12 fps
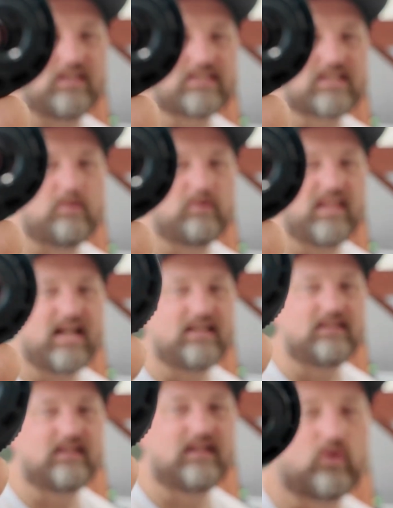it does come with
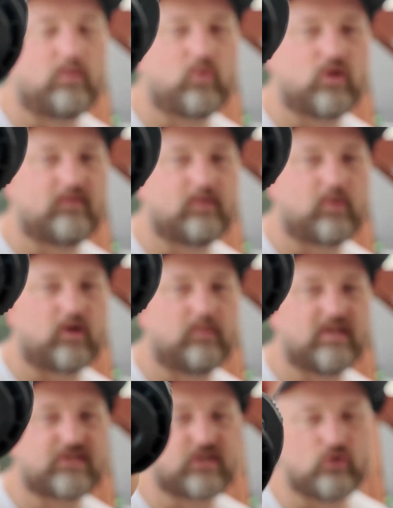that for more of a
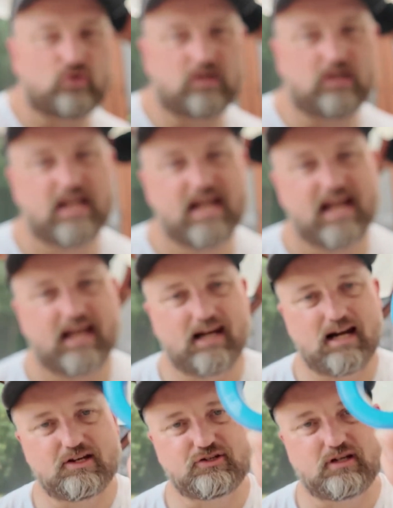permanent solution, and
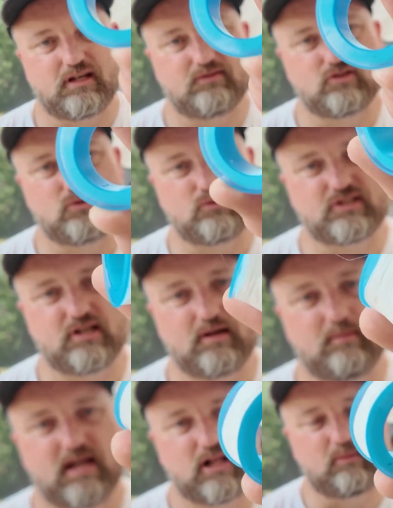it also gives you
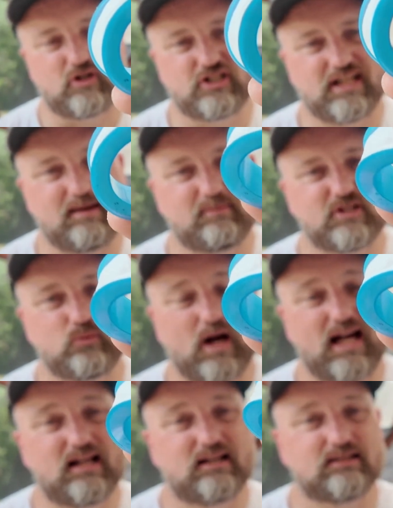some plumber's tape as
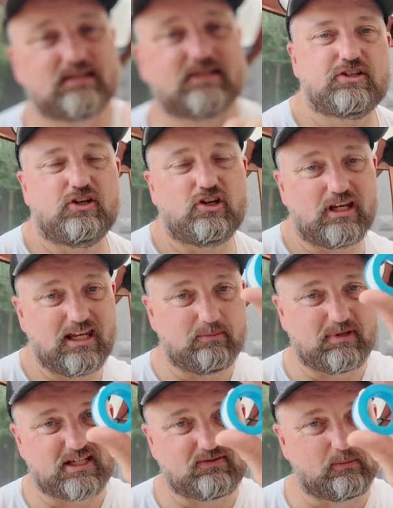well, so you can
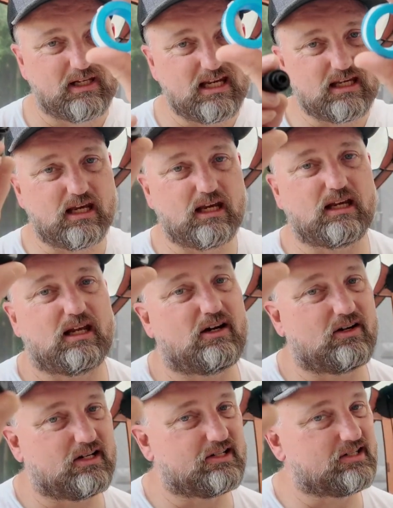keep this from leaking in
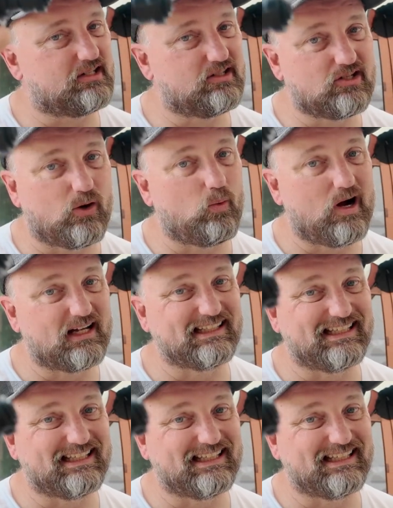areas that you don't want